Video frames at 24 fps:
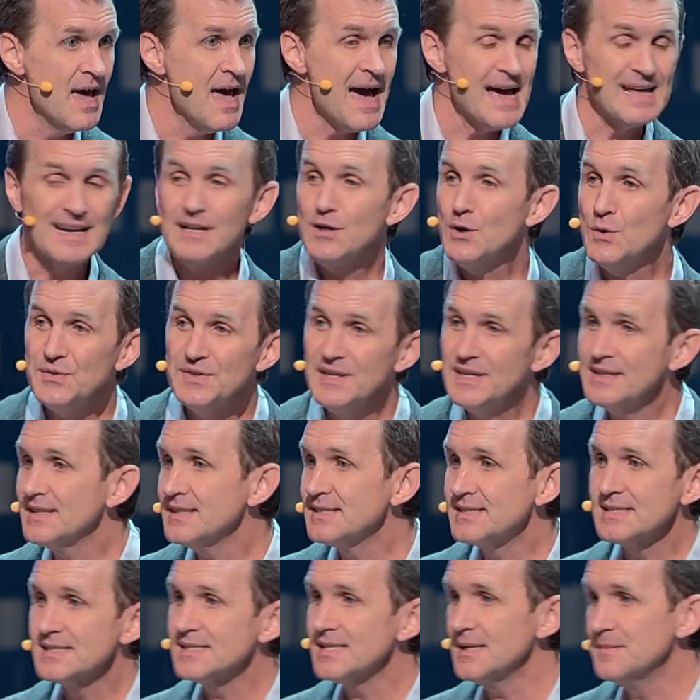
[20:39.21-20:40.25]
And I don't think
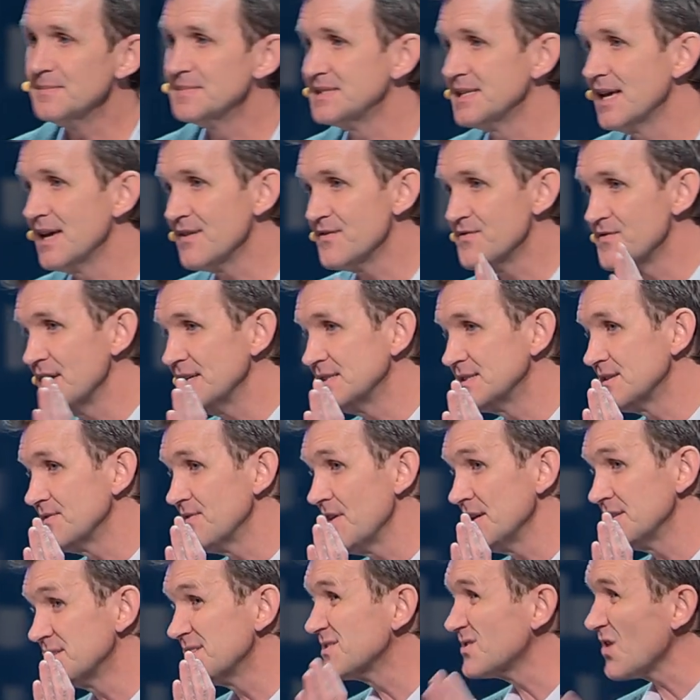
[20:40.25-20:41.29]
this is him saying face to
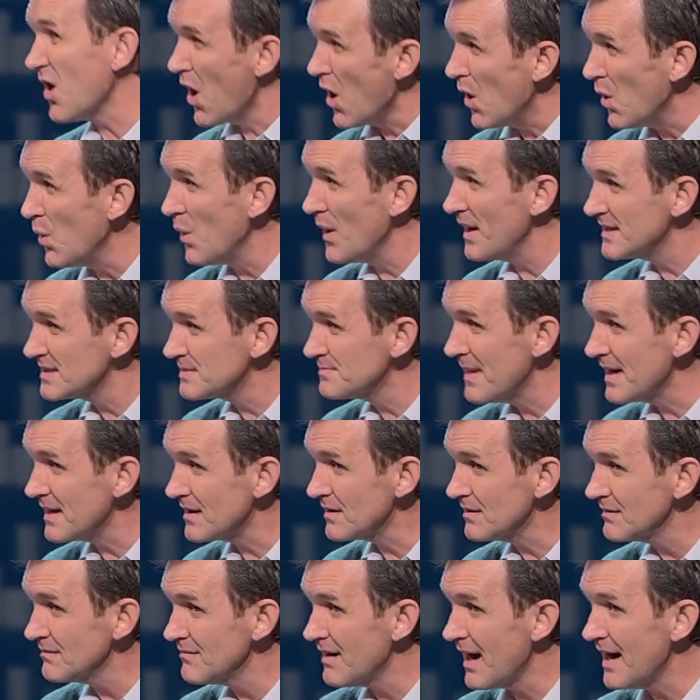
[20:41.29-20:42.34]
face is always better.